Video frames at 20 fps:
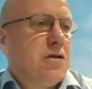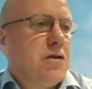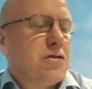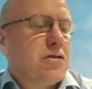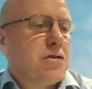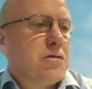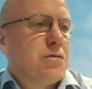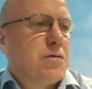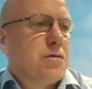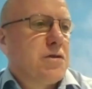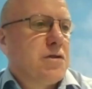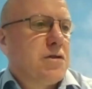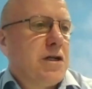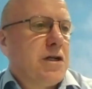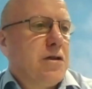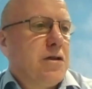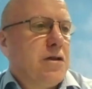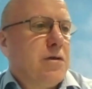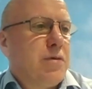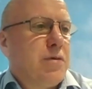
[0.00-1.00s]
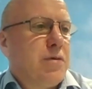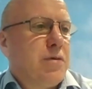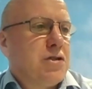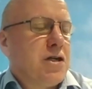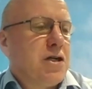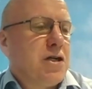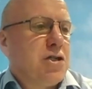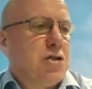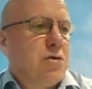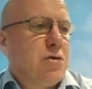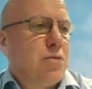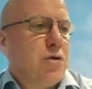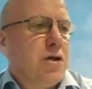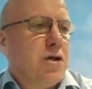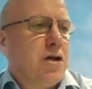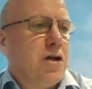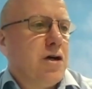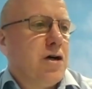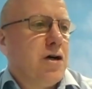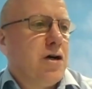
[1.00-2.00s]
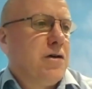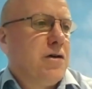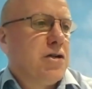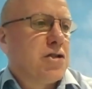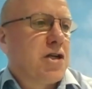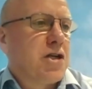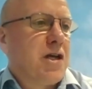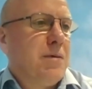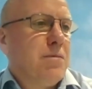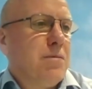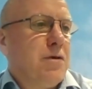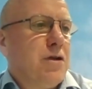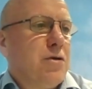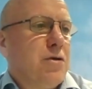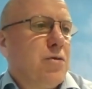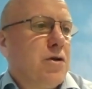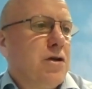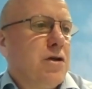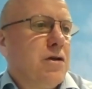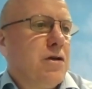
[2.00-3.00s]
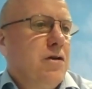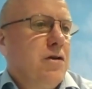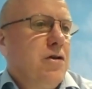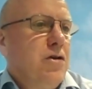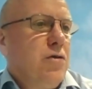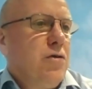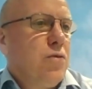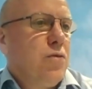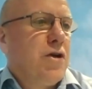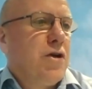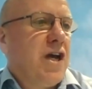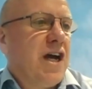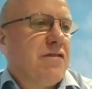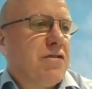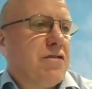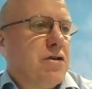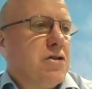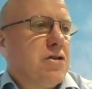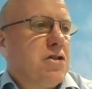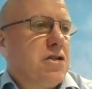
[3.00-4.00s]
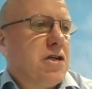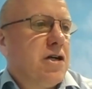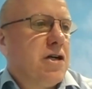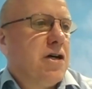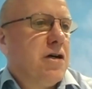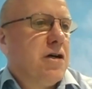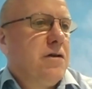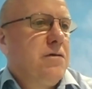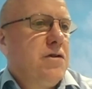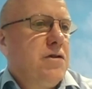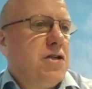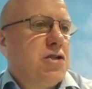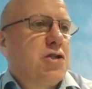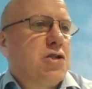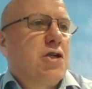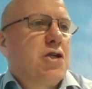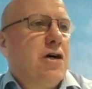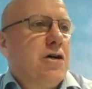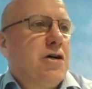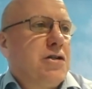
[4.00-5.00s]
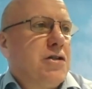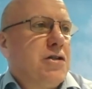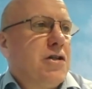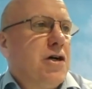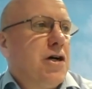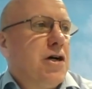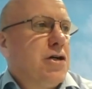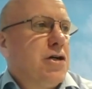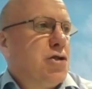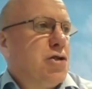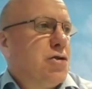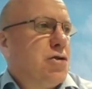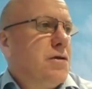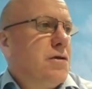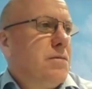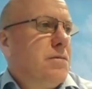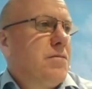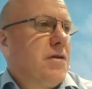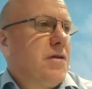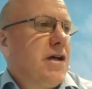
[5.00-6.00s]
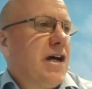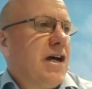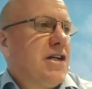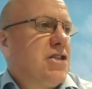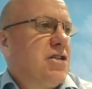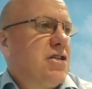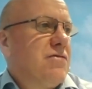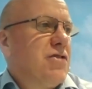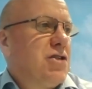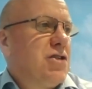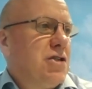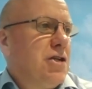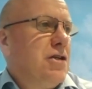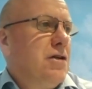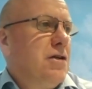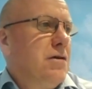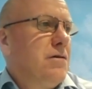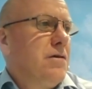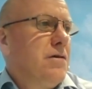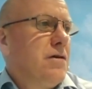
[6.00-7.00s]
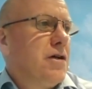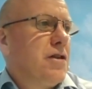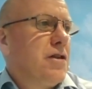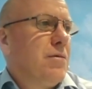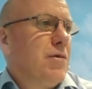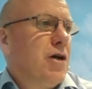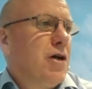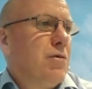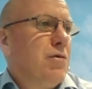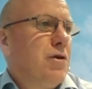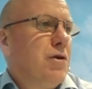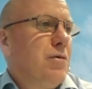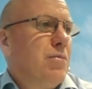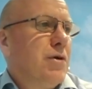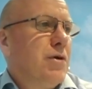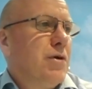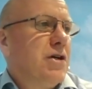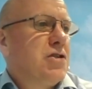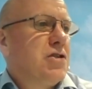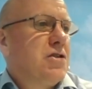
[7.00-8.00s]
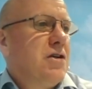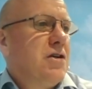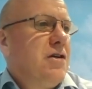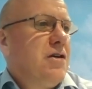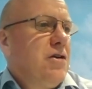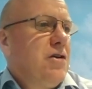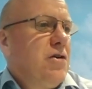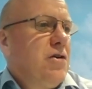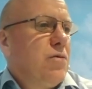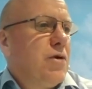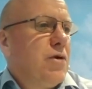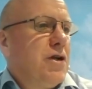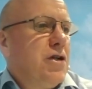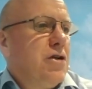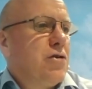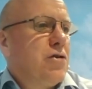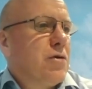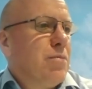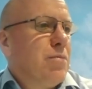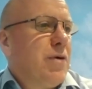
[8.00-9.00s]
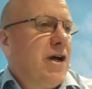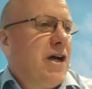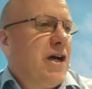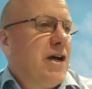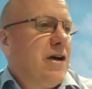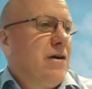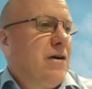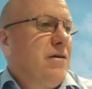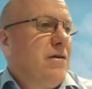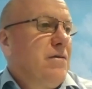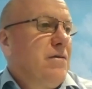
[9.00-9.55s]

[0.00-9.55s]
as said in the presentation, we are as a company we we haven't uh, discarded hydrogen activity at the moment. But when you compare